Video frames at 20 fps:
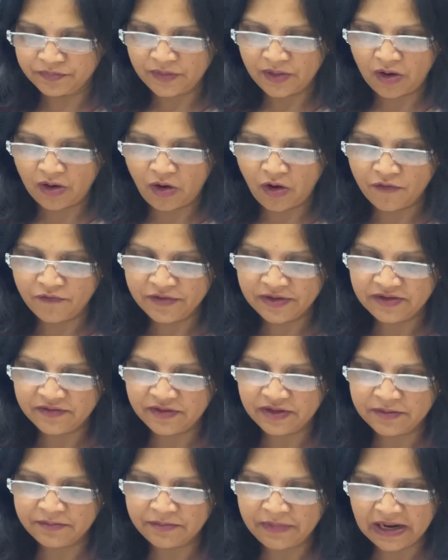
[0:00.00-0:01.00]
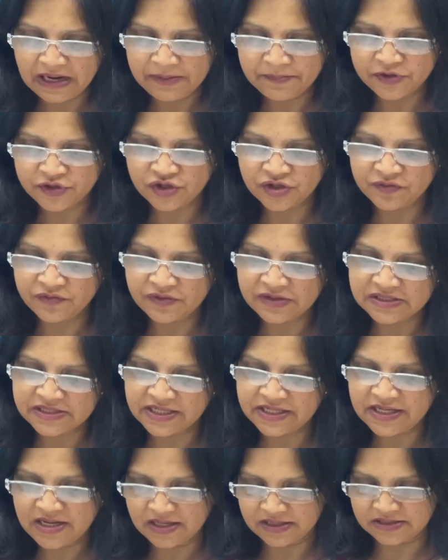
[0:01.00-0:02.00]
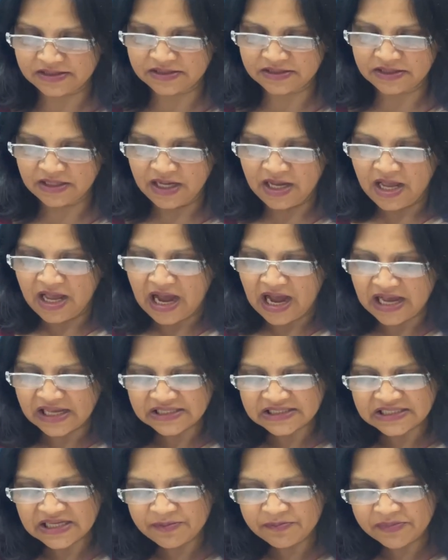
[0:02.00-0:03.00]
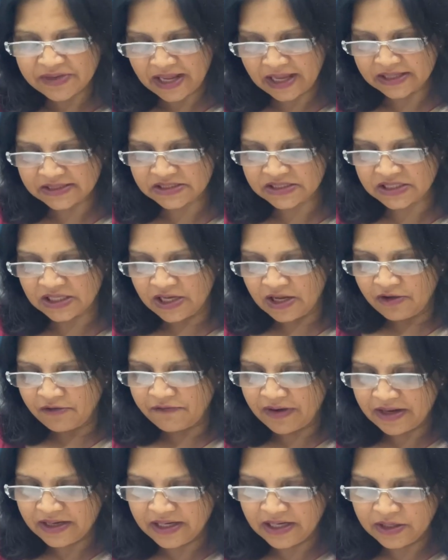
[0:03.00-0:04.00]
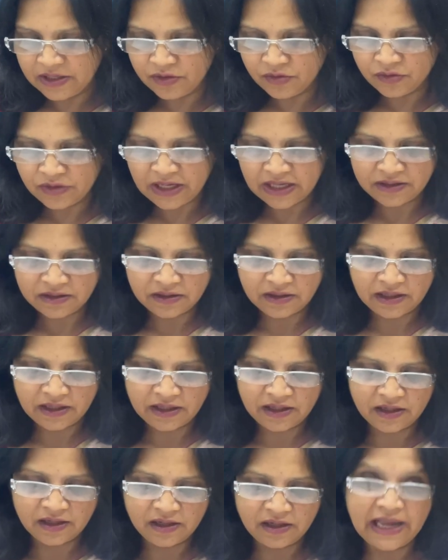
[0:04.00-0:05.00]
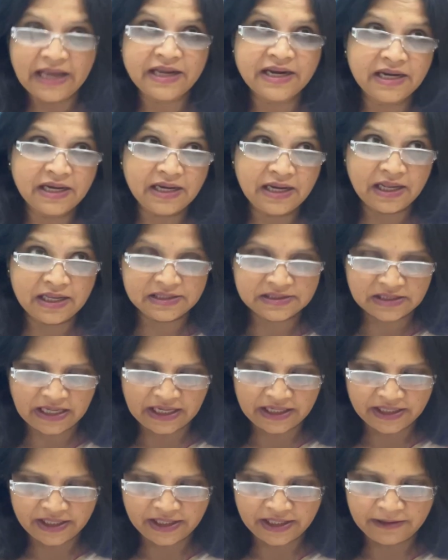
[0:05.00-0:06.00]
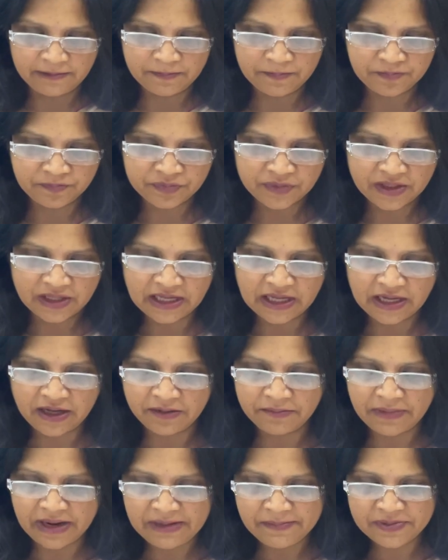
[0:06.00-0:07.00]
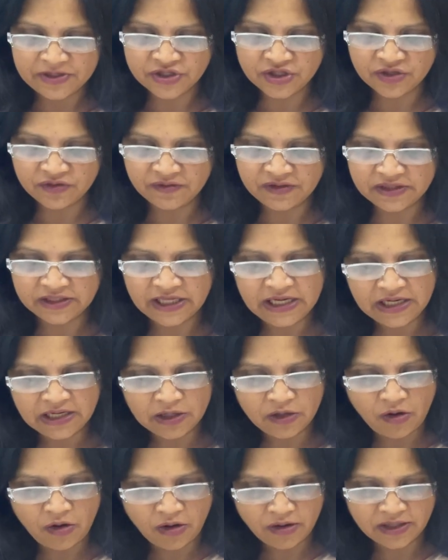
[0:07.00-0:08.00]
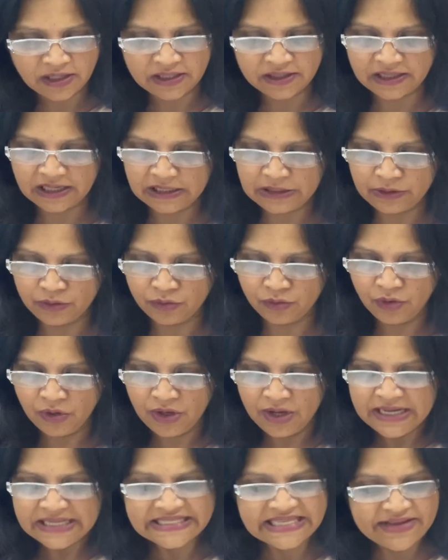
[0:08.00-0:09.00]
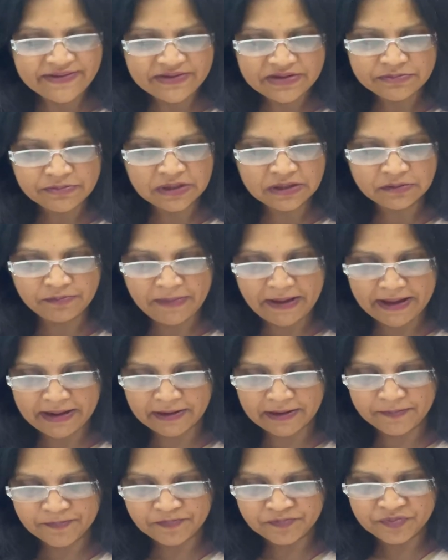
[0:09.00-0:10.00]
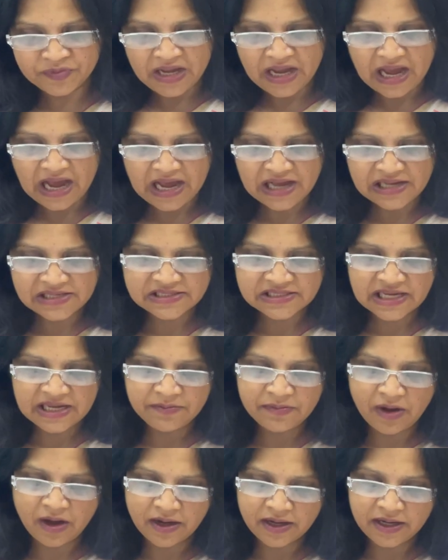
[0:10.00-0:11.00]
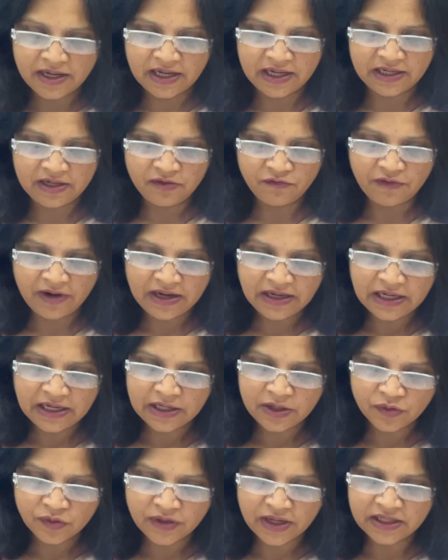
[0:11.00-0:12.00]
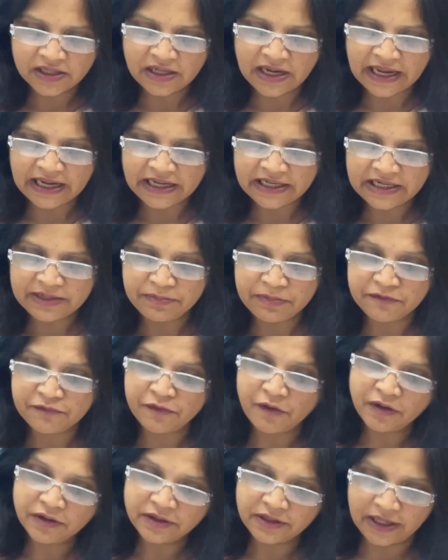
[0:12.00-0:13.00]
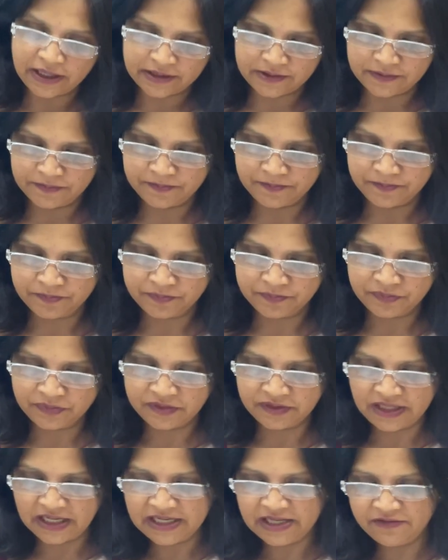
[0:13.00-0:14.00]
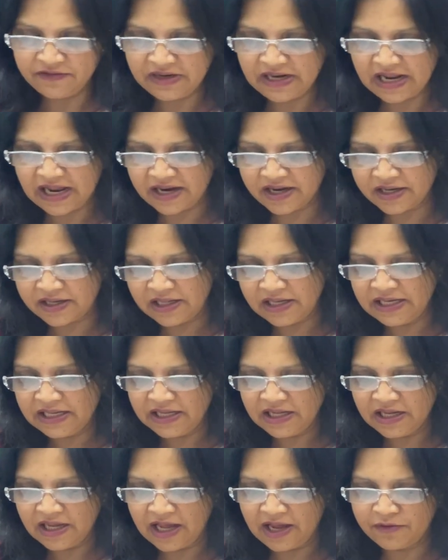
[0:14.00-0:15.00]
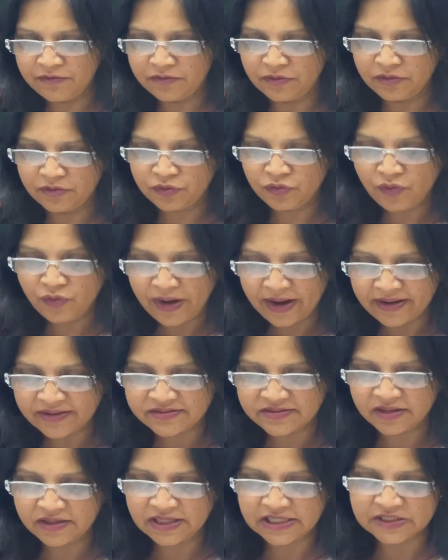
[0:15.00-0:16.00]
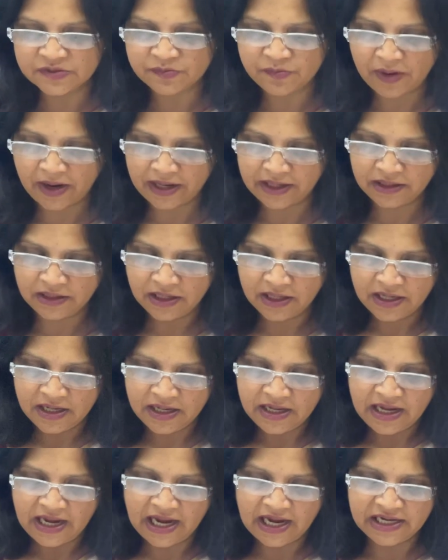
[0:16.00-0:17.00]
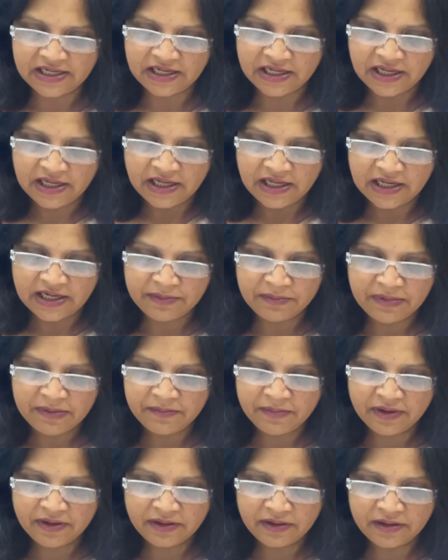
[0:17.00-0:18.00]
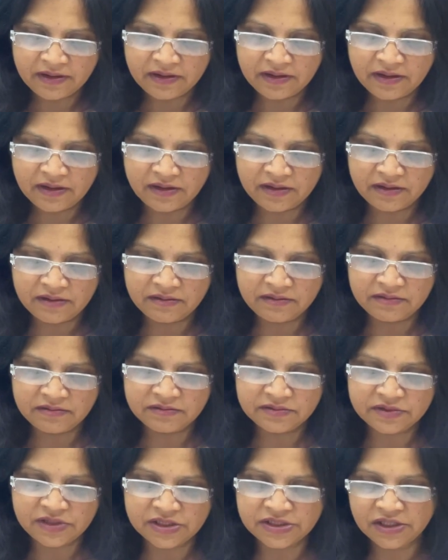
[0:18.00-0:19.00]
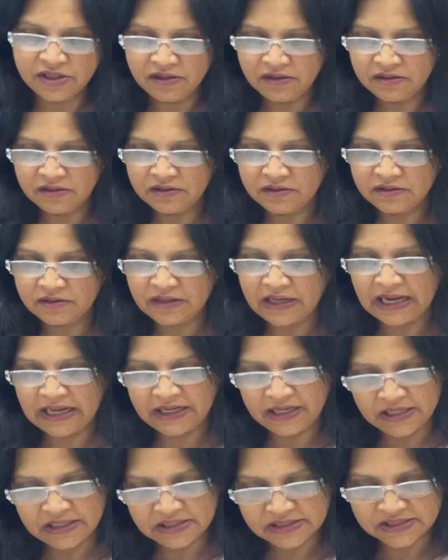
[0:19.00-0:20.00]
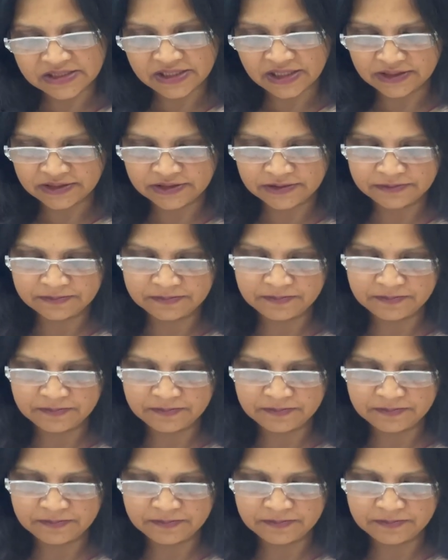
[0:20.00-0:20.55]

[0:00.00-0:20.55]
Often even a mild patient will say yes. Ask him next, when did you get angry? A mild patient will think a lot and tell you 7 months back. Ask him again, when did you get angry before that? Then he will really have to exert his mind and remember an incident.